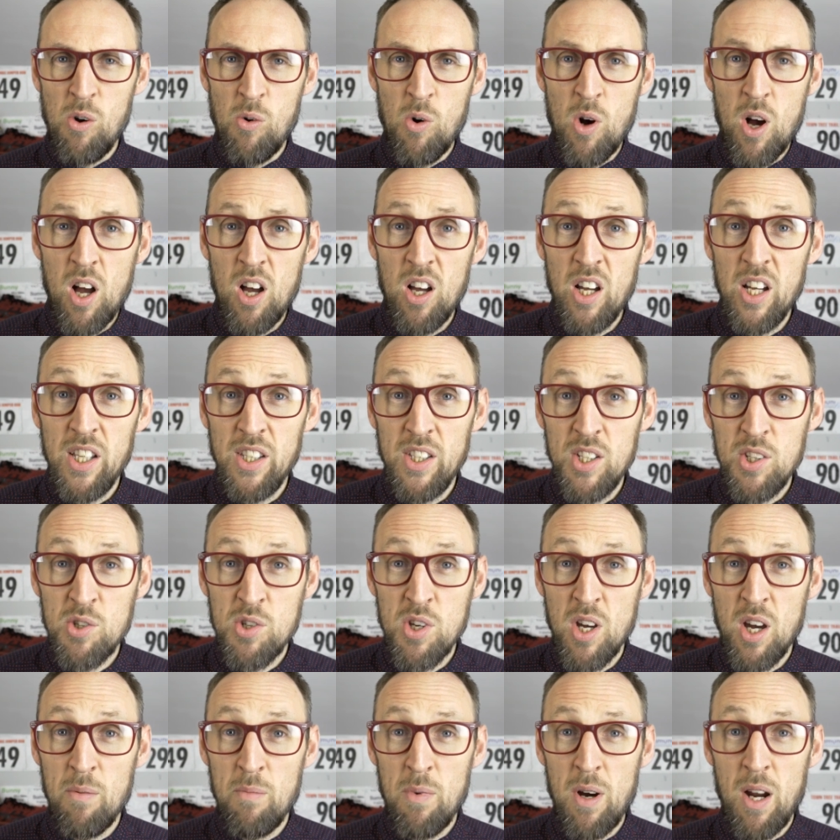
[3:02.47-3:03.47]
a little higher
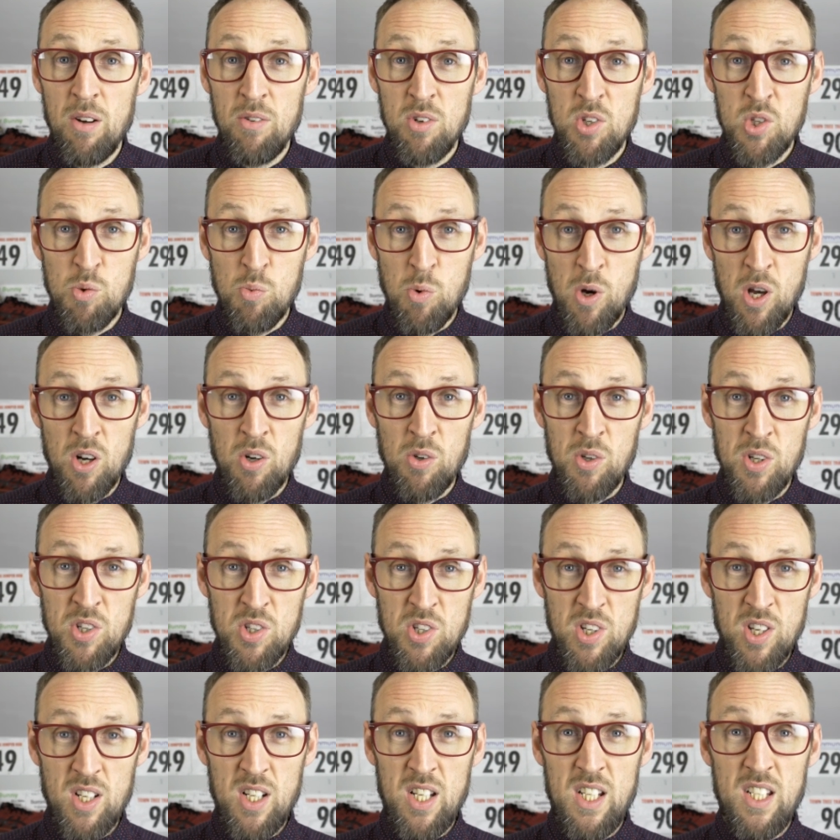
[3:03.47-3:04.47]
this time round as well. It
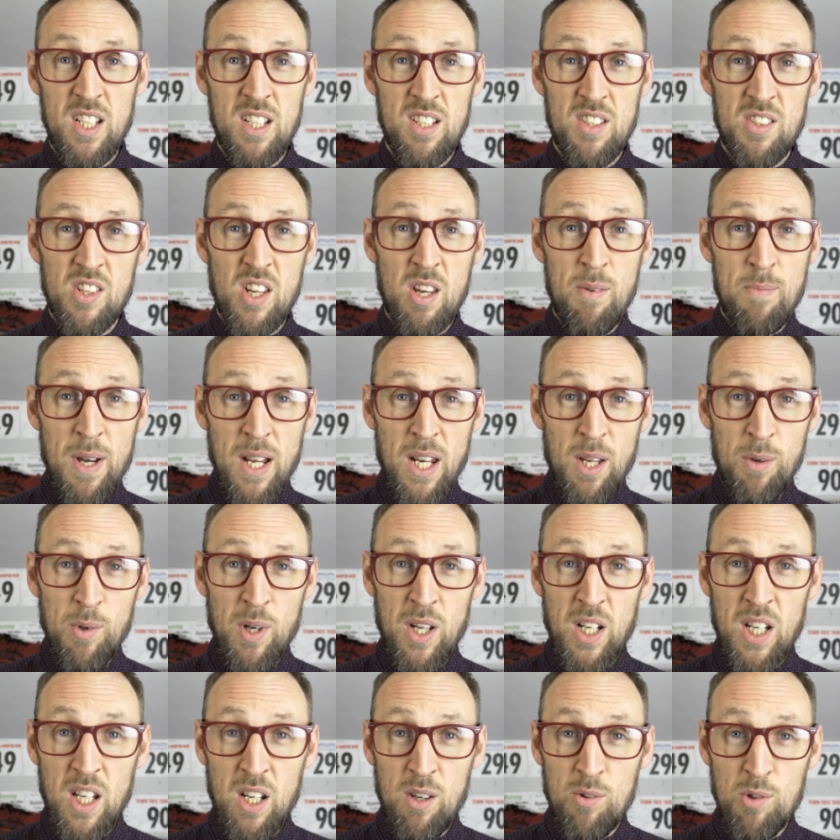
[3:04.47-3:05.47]
certainly didn't seem
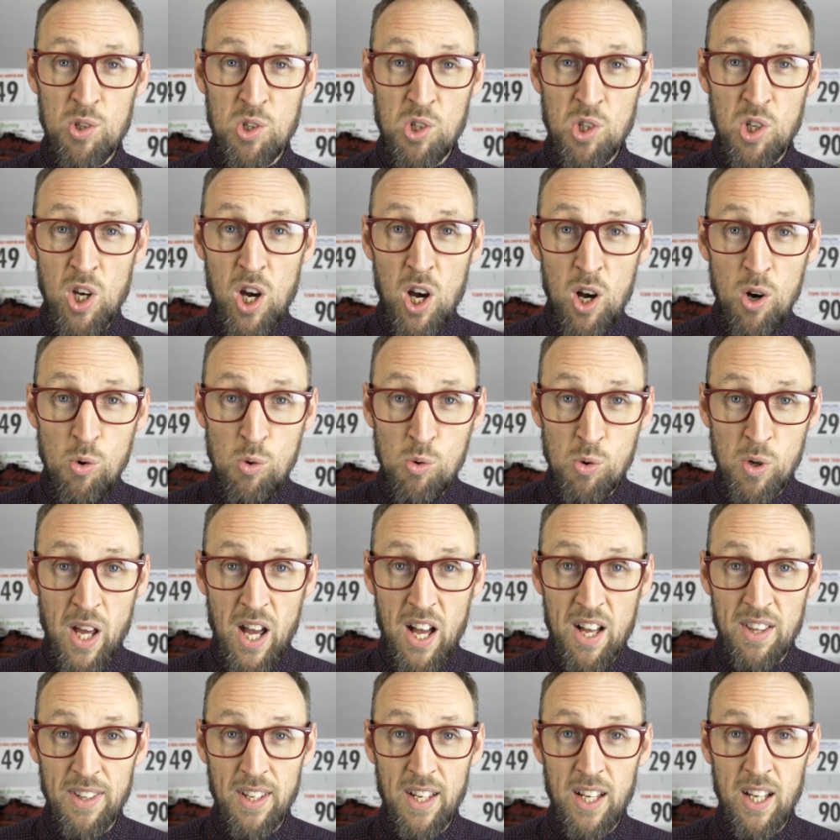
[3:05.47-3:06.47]
anywhere near as cold
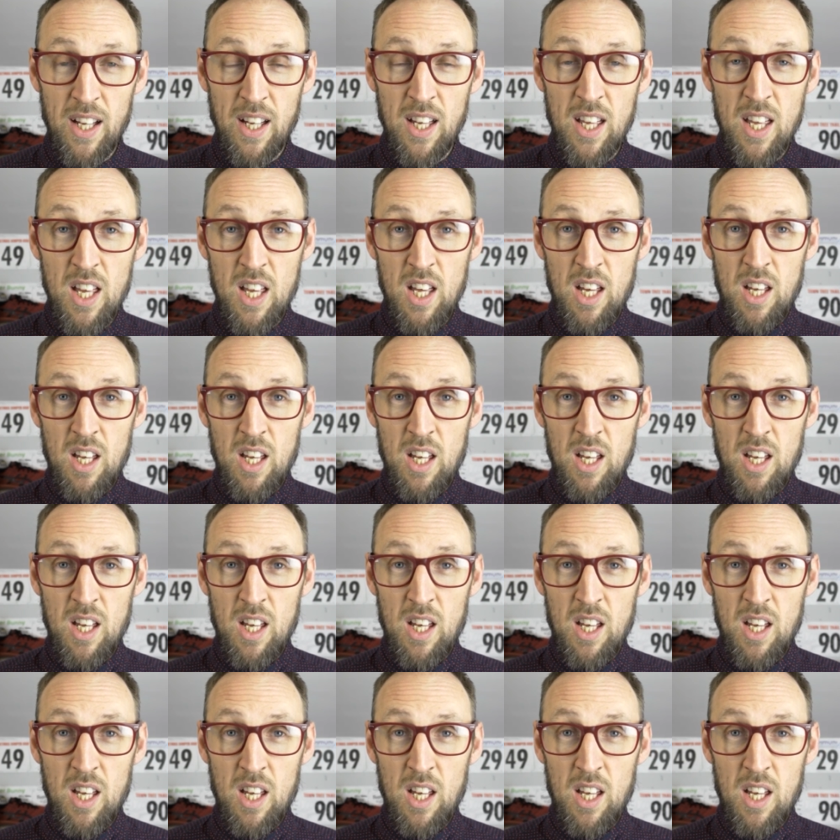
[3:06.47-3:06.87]
out there.